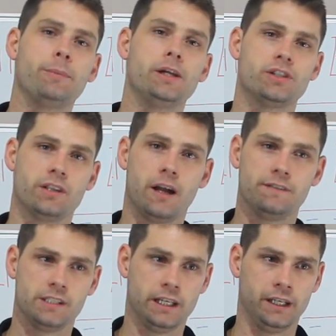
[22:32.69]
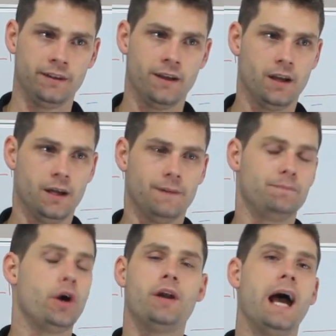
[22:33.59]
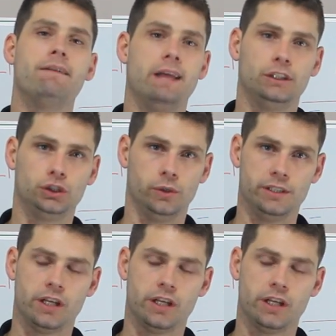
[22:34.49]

patients that I've seen don't have that choice.